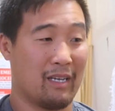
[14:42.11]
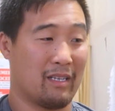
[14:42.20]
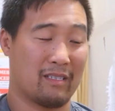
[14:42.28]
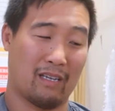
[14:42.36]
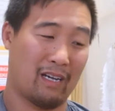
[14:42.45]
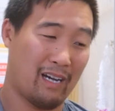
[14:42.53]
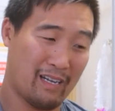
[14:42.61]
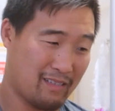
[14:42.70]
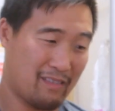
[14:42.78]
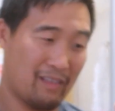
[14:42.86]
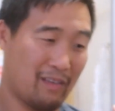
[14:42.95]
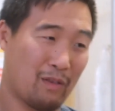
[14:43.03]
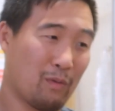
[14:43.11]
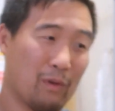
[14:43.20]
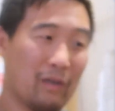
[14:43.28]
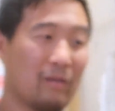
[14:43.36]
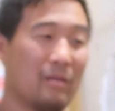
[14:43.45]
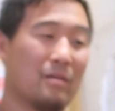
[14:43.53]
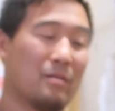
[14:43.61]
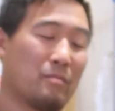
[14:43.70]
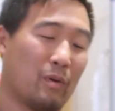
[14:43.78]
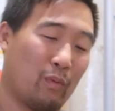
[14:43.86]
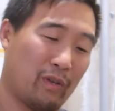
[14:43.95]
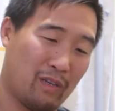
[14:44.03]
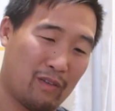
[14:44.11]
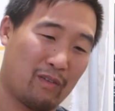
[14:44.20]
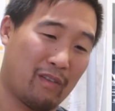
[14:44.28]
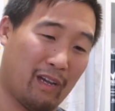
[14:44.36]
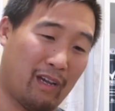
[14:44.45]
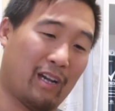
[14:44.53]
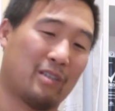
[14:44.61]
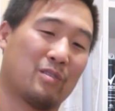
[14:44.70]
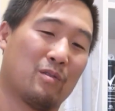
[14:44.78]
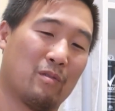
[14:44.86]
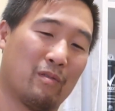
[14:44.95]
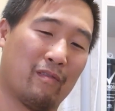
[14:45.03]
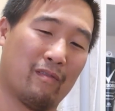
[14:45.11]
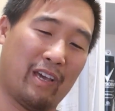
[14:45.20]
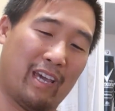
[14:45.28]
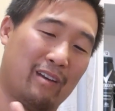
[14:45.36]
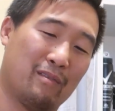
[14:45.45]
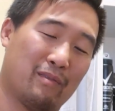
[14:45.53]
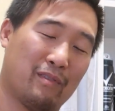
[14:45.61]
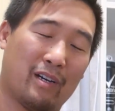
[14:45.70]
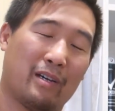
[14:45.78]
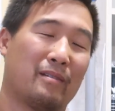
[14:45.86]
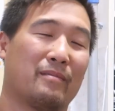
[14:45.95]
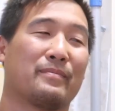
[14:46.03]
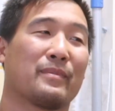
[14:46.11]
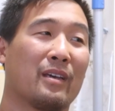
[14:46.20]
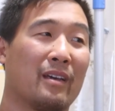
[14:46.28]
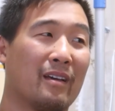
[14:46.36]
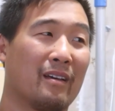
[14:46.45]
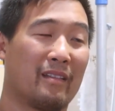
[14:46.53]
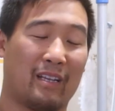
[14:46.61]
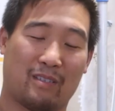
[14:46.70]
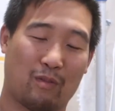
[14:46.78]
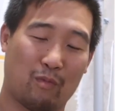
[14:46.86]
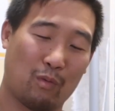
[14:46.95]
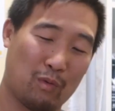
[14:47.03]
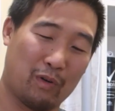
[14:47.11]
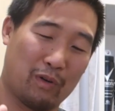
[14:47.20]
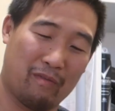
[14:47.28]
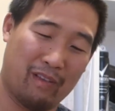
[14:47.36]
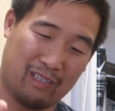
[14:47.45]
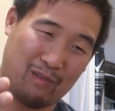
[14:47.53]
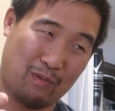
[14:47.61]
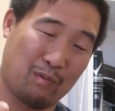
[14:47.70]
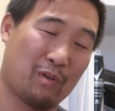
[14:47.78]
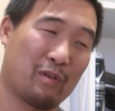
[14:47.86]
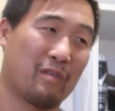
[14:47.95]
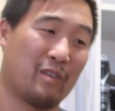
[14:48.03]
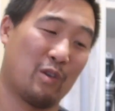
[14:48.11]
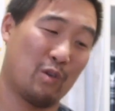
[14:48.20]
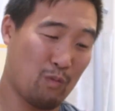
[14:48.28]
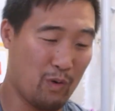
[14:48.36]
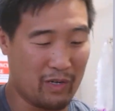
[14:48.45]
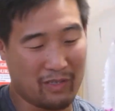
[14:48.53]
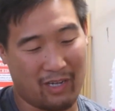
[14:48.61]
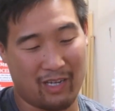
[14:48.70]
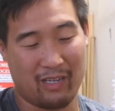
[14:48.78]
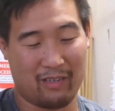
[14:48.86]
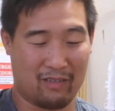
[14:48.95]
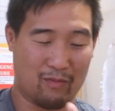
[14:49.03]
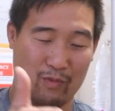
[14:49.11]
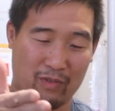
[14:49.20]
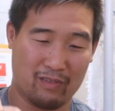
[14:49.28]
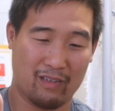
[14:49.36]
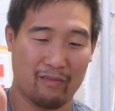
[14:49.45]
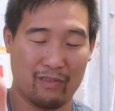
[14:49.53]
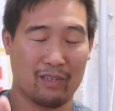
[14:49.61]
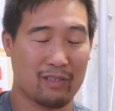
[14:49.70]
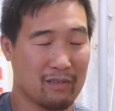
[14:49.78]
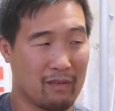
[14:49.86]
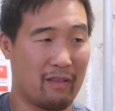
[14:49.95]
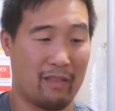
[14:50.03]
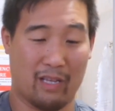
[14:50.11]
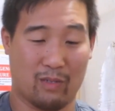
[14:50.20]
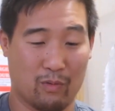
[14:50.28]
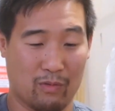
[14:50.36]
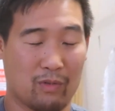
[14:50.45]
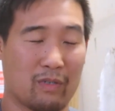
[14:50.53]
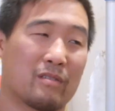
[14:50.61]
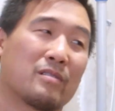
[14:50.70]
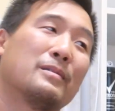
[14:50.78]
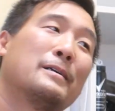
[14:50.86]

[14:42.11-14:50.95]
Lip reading: is the hardest thing in the world, but when you do the actual end fight, that's the reward. That's the reward. You worked hard to receive this, and that's what it was.